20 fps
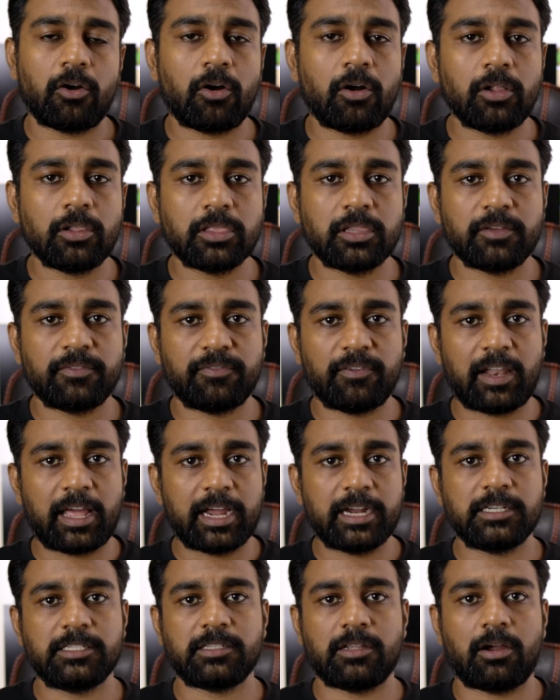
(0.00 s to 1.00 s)
All the
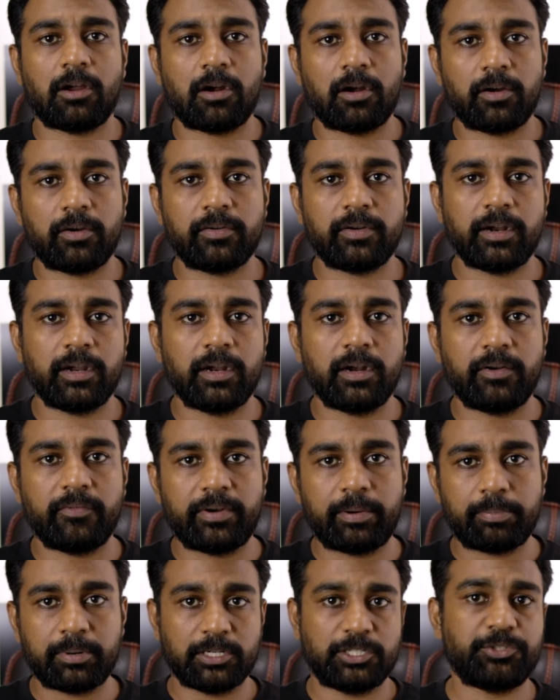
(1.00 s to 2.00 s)
flights are
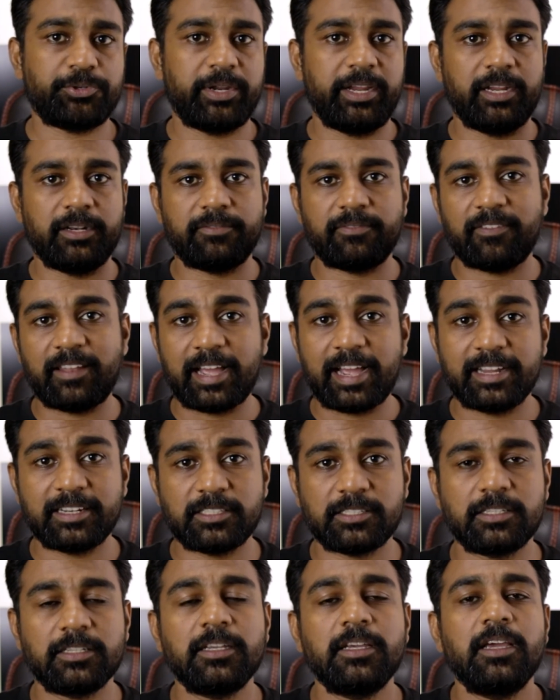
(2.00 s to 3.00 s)
repatriate
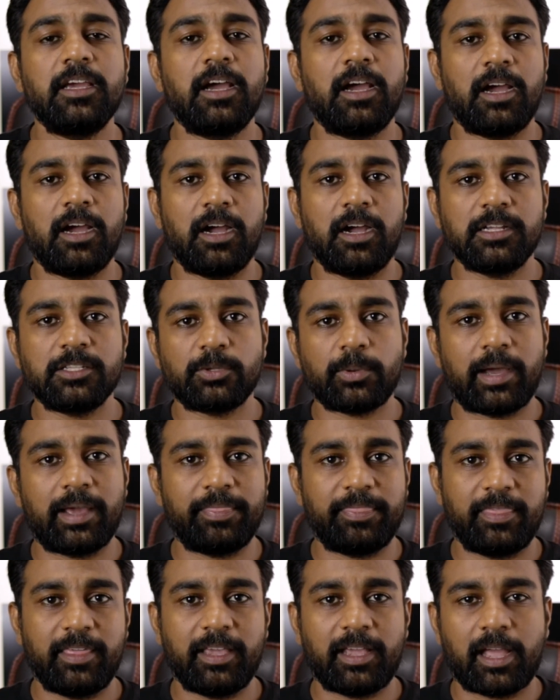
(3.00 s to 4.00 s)
flights. So
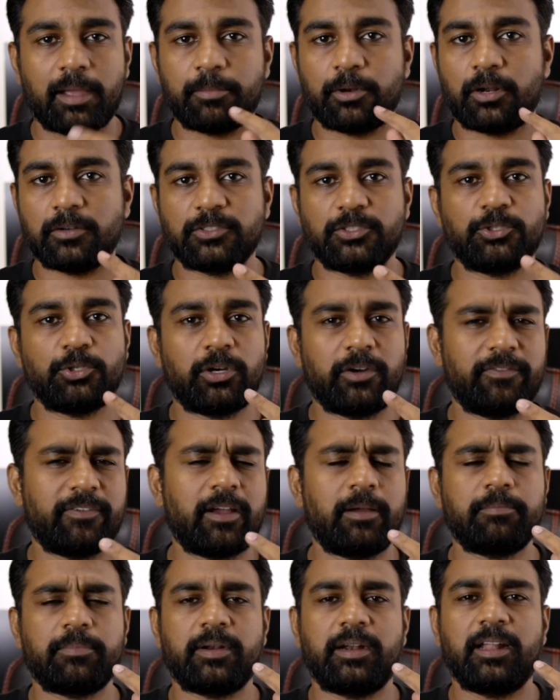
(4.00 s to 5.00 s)
I'm not sure if
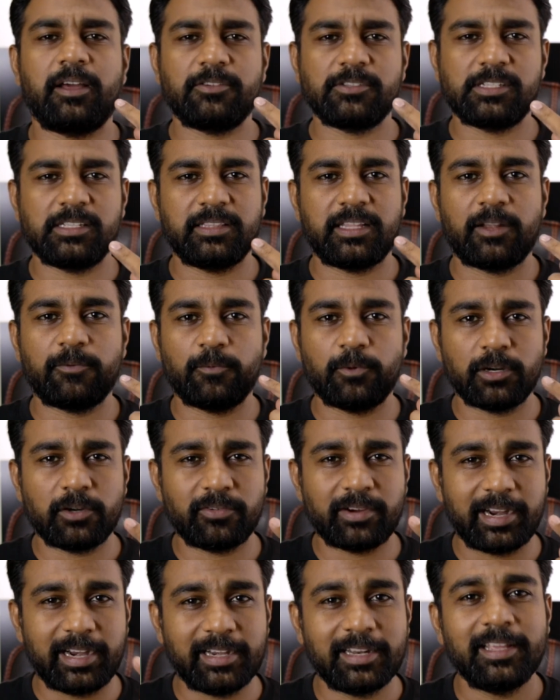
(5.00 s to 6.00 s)
I'm pronouncing that word
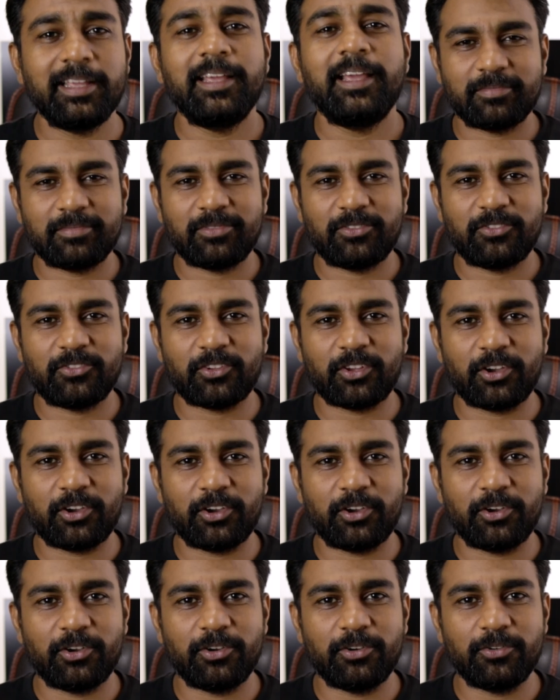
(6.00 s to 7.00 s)
right.
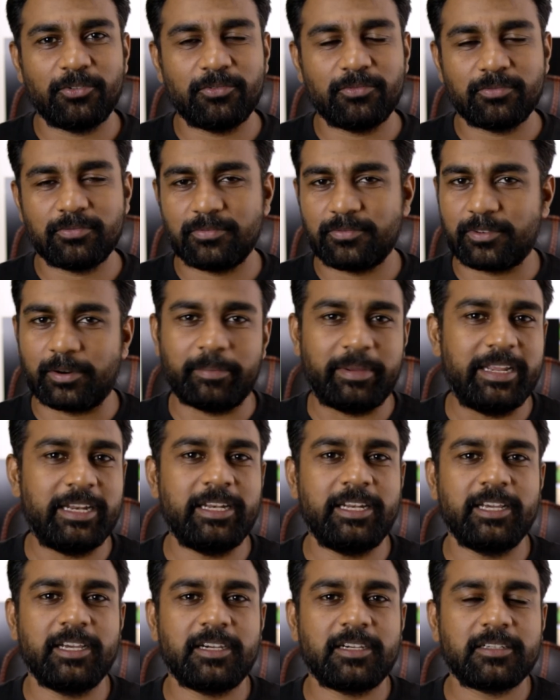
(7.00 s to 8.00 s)
So from
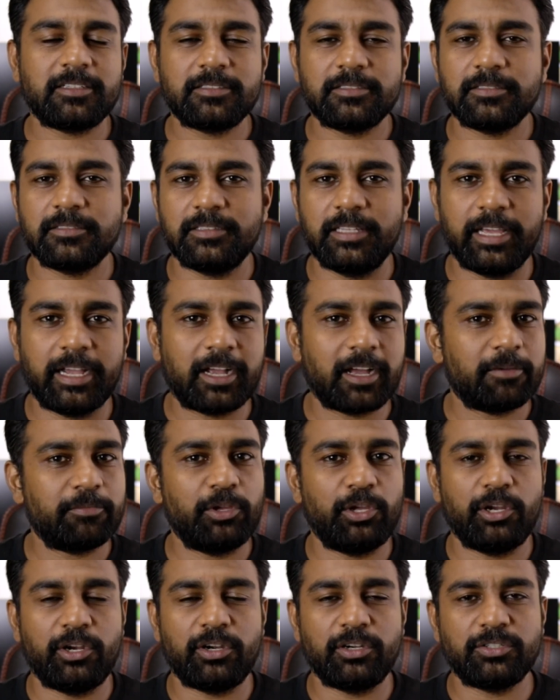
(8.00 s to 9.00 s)
India, they
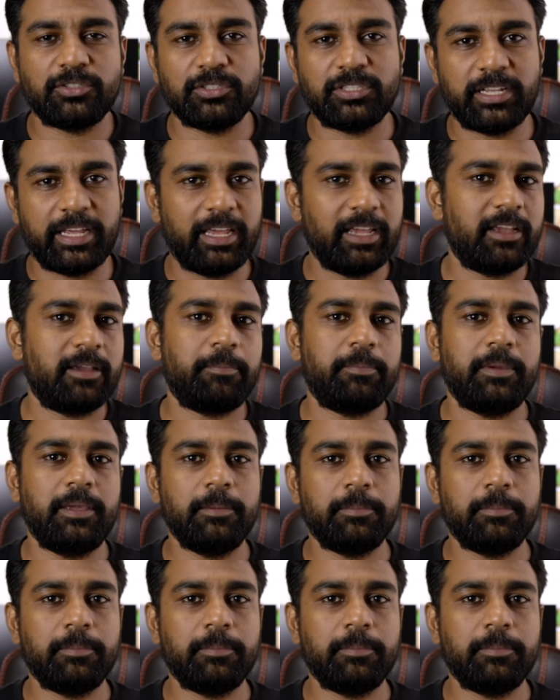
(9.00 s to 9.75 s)
come here to take